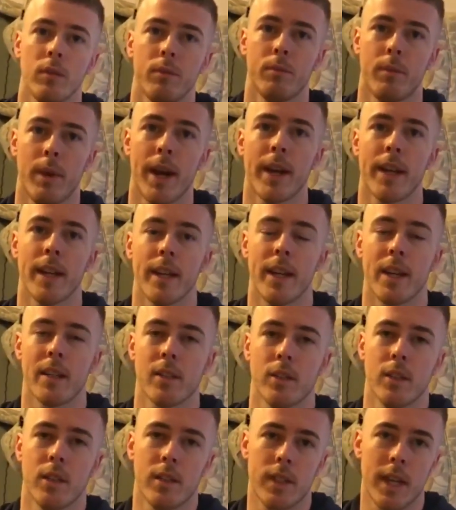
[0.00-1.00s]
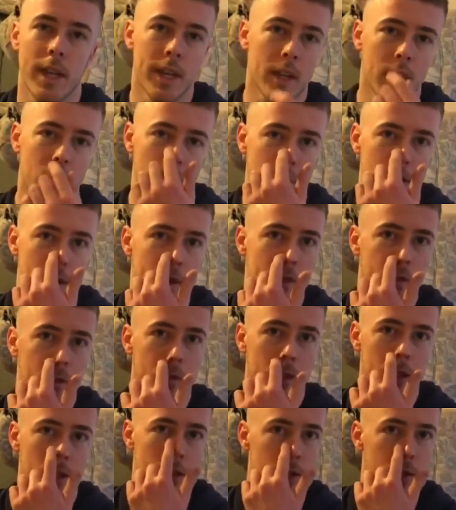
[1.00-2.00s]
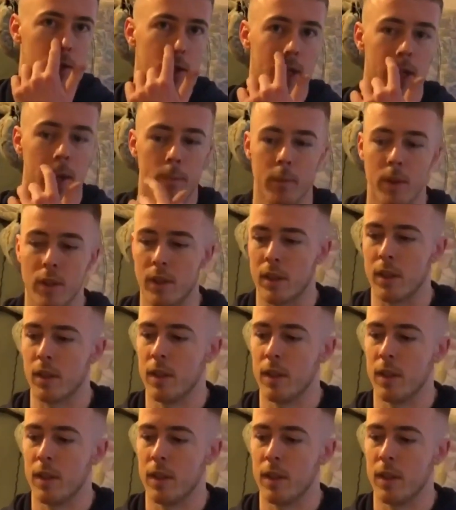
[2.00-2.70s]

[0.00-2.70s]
painting that's going to take when you're when you're doing your numbers.